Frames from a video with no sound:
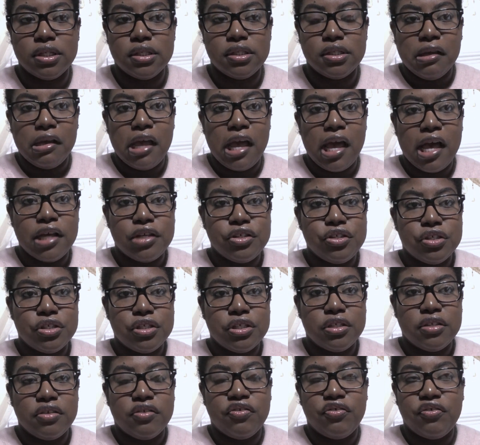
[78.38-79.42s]
cash
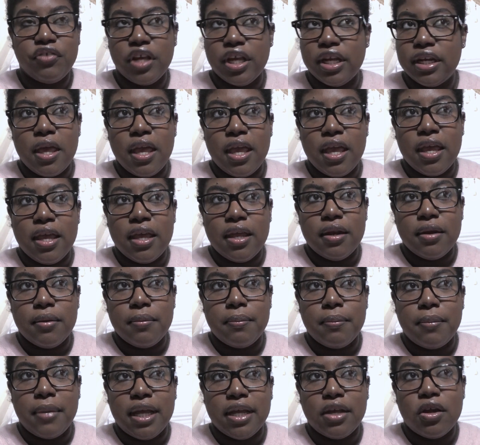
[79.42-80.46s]
couldn't fit in
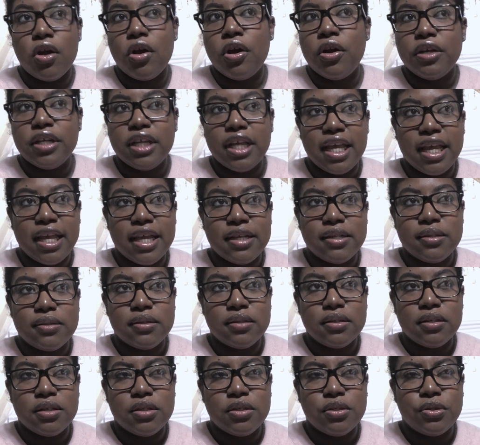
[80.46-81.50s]
my card
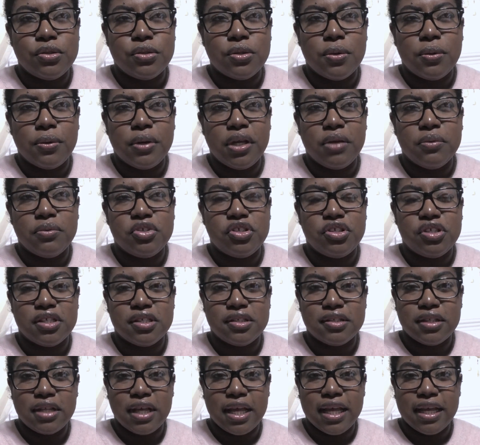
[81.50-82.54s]
case. So it was
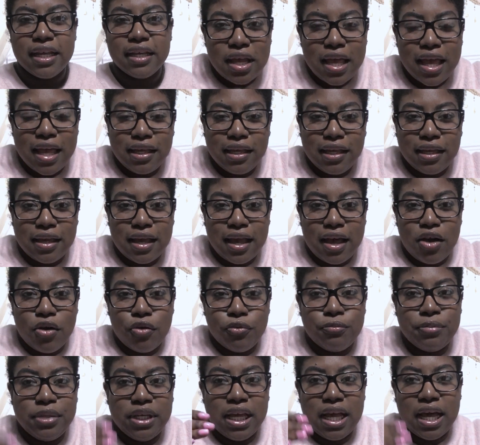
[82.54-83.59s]
just like hanging
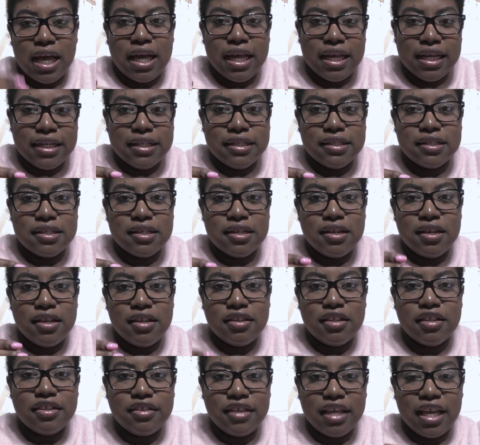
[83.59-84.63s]
out behind
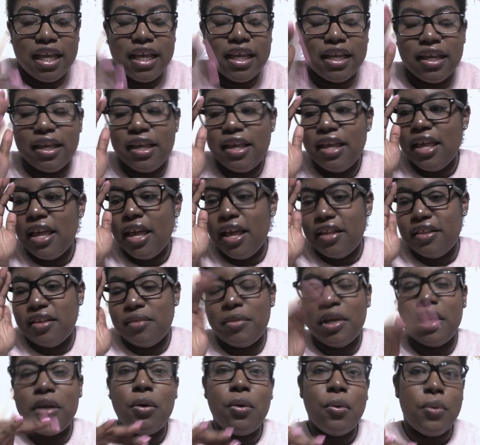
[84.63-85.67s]
the thing. And then
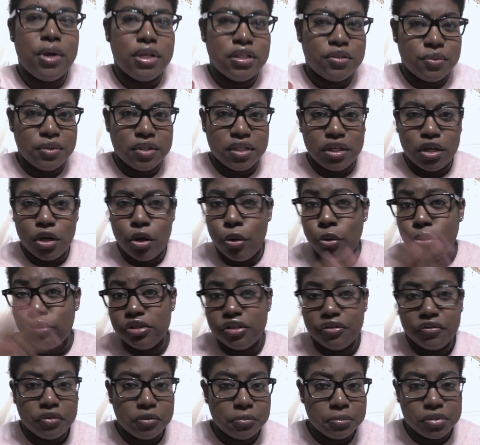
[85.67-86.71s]
my coins was in a whole
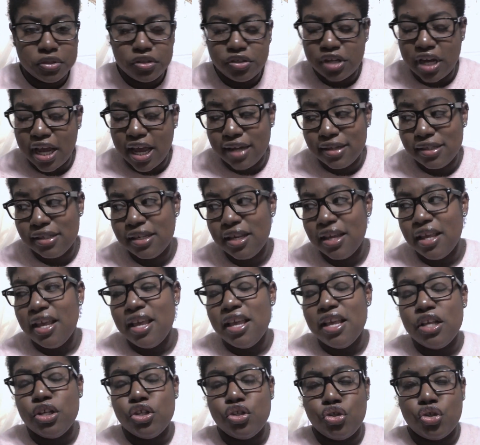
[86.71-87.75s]
different pochette.
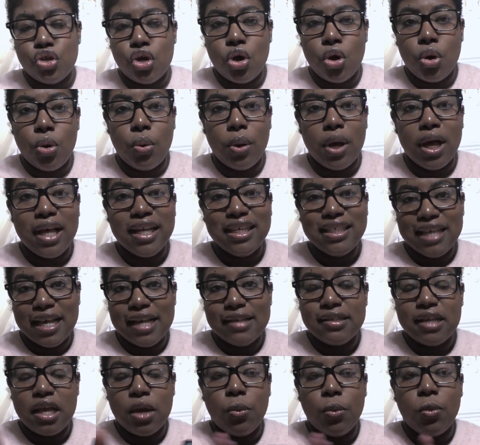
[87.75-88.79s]
So
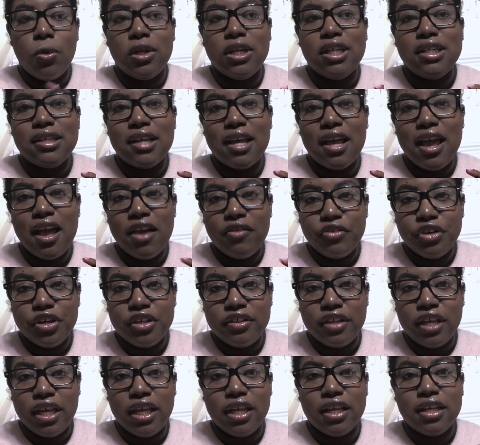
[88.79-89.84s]
yes, I wanted
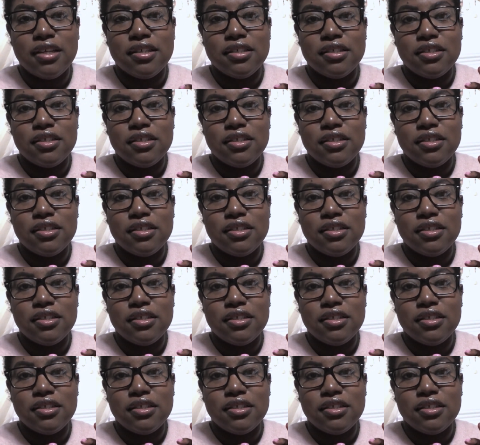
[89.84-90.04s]
everything